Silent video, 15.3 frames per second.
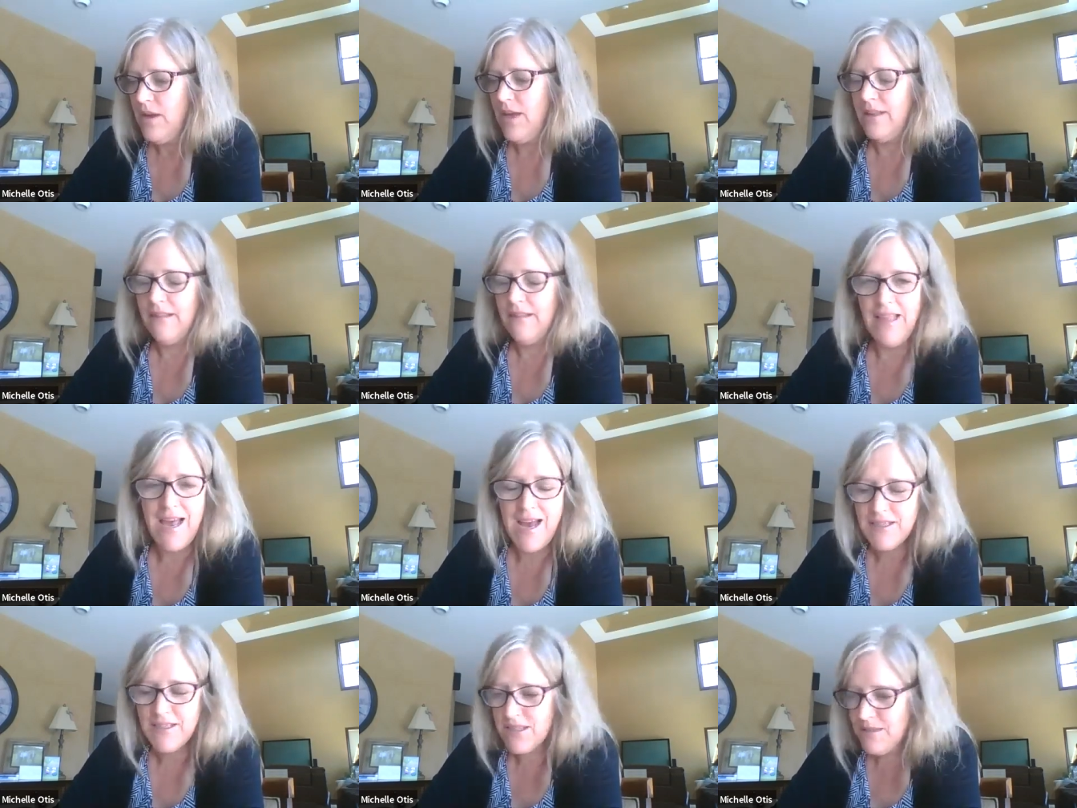And
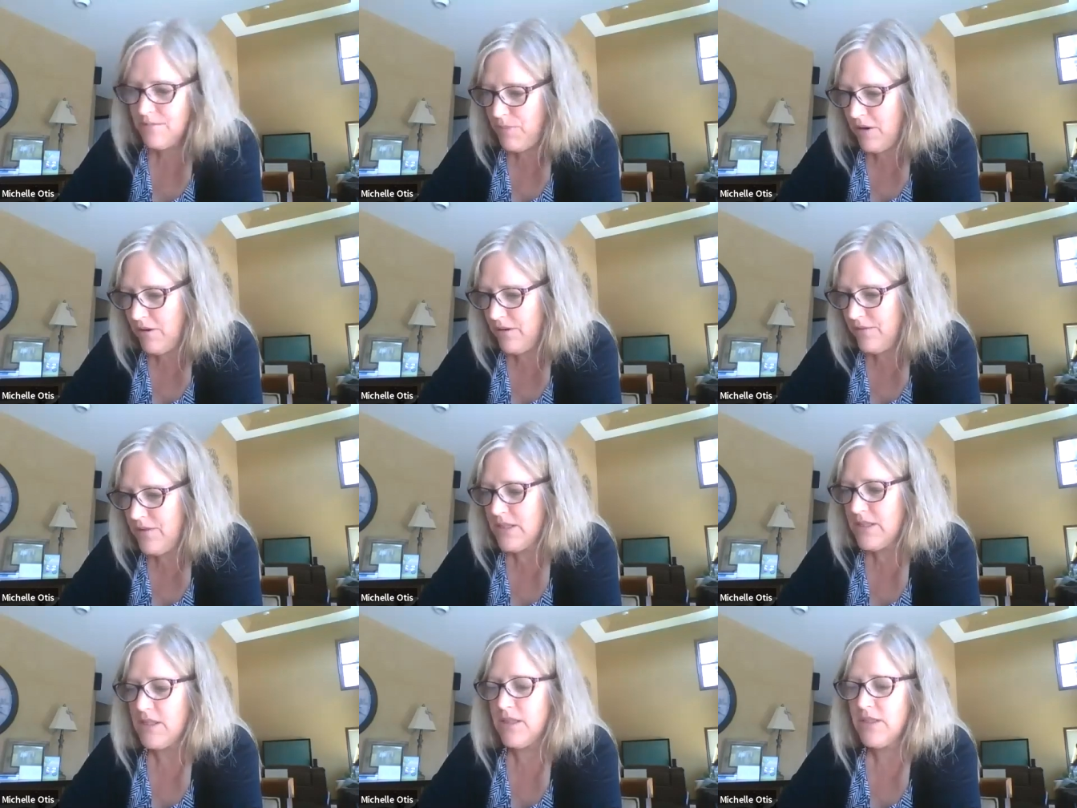last part of
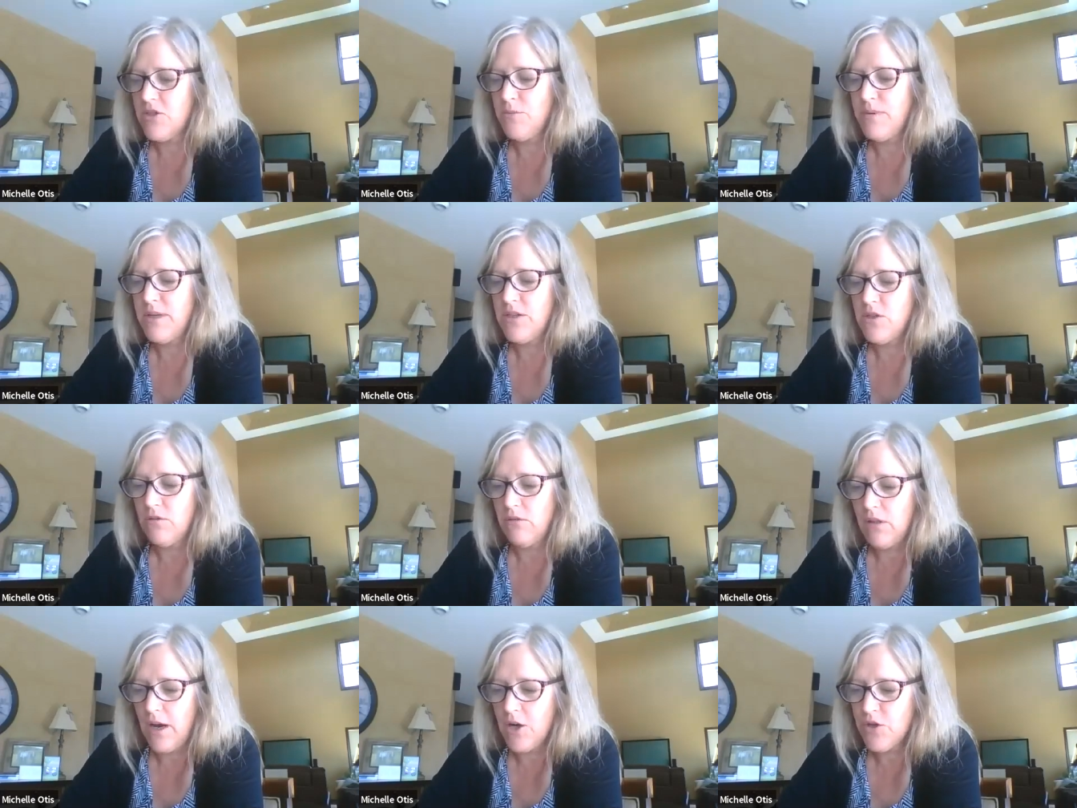this is to be too
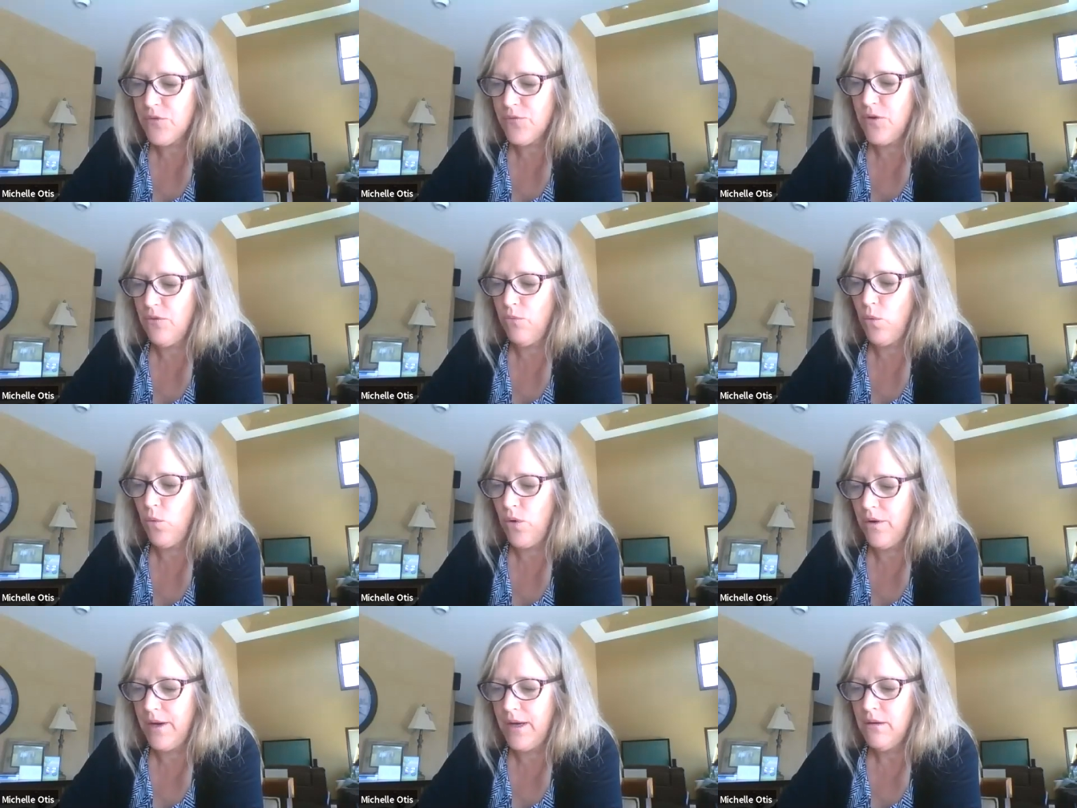large for
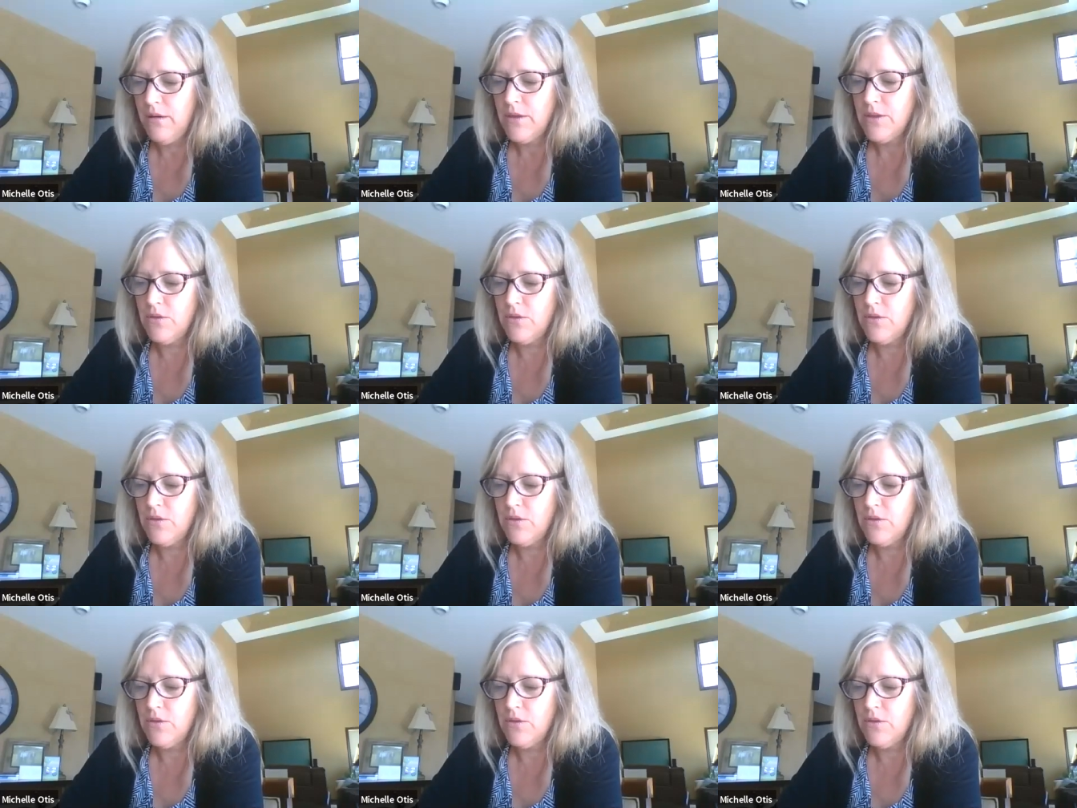worry,